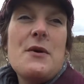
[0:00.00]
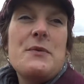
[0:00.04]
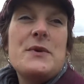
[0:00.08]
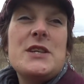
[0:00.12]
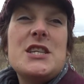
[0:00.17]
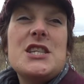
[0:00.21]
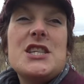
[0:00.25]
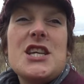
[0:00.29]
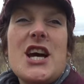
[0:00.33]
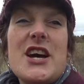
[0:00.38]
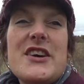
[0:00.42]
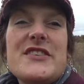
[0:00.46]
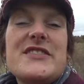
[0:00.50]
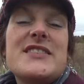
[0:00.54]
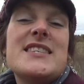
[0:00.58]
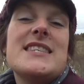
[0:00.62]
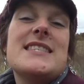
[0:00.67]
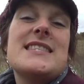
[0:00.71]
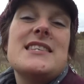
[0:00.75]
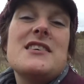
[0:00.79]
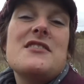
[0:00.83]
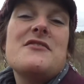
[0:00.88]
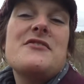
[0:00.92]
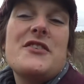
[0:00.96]
which shows the
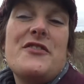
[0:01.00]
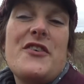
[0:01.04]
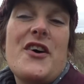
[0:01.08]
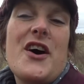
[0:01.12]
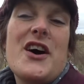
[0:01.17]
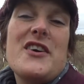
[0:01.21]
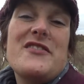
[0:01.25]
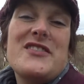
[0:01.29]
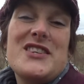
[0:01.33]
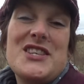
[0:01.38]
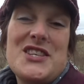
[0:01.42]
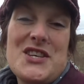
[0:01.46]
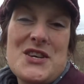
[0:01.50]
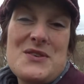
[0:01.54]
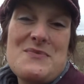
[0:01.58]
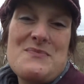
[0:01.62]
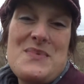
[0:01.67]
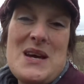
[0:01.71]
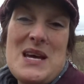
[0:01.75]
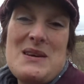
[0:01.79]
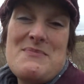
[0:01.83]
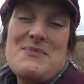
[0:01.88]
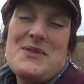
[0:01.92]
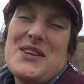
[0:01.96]
Silver Five as
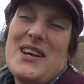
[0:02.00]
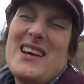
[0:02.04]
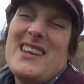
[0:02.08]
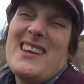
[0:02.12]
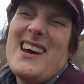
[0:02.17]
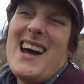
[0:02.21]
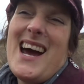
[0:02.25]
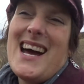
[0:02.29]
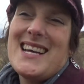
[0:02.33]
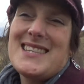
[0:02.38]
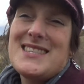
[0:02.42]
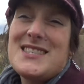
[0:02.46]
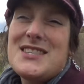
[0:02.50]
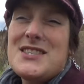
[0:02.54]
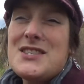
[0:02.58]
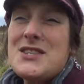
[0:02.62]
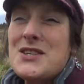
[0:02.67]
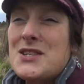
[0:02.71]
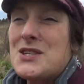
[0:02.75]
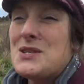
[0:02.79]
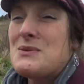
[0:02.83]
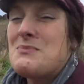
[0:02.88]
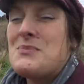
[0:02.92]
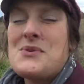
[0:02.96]
young people, and I had
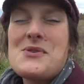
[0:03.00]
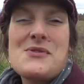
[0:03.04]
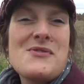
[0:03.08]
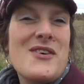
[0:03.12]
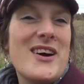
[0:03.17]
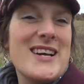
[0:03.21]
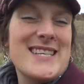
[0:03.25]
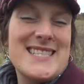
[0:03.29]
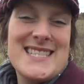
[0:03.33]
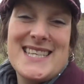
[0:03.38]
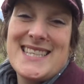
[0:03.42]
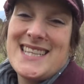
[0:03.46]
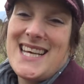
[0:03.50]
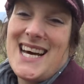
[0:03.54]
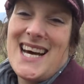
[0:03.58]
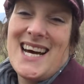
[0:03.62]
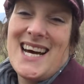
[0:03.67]
such a ball writing